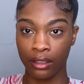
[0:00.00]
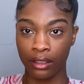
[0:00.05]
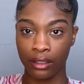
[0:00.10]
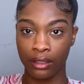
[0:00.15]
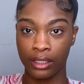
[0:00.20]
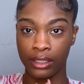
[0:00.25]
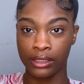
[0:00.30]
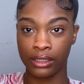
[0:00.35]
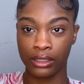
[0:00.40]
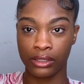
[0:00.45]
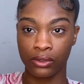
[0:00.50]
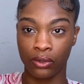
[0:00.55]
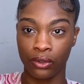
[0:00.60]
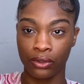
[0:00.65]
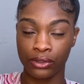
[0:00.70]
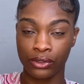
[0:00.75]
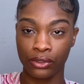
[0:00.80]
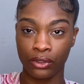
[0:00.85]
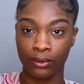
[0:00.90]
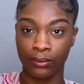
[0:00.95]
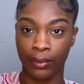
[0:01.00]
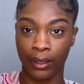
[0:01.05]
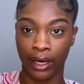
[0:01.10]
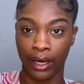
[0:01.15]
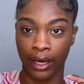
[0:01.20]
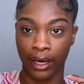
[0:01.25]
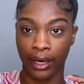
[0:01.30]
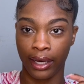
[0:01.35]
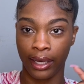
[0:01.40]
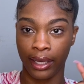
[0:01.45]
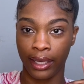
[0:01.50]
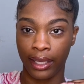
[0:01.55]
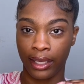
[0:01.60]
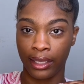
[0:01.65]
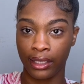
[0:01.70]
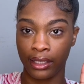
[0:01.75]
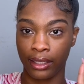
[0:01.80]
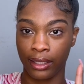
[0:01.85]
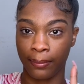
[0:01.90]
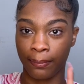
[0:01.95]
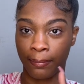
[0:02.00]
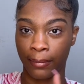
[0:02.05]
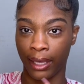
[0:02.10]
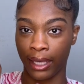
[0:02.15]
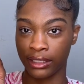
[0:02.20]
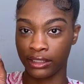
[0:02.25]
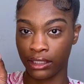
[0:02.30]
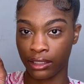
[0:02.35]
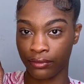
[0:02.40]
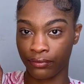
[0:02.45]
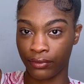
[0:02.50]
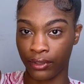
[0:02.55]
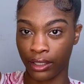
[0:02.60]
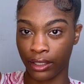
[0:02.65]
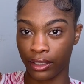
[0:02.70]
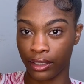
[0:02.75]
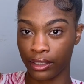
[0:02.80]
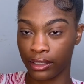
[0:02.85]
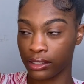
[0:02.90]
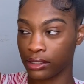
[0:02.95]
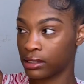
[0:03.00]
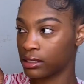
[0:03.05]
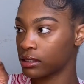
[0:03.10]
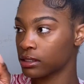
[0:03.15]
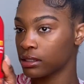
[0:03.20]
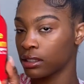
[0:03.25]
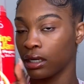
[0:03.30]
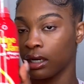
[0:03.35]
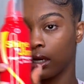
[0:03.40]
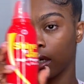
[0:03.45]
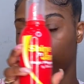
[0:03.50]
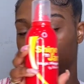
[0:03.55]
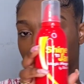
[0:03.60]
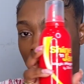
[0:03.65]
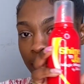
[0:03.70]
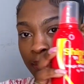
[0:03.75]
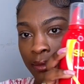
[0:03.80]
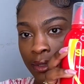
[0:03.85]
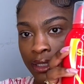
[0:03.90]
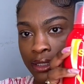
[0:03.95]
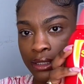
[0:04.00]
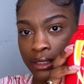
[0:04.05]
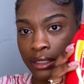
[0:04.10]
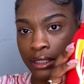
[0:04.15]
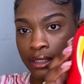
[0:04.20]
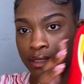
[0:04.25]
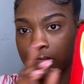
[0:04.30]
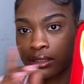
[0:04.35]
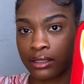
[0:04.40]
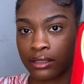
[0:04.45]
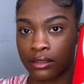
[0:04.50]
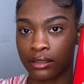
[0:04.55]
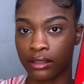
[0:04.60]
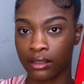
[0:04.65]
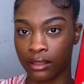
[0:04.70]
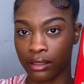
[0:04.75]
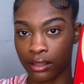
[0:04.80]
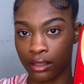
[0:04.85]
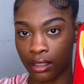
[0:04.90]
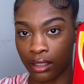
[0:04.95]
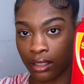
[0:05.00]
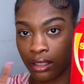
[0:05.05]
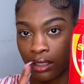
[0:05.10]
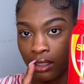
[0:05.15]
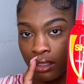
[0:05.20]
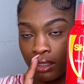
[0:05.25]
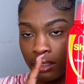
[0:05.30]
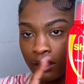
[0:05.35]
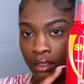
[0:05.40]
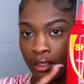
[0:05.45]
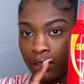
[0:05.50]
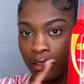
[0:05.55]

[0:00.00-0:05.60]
This is also by Magic Fingers. This is the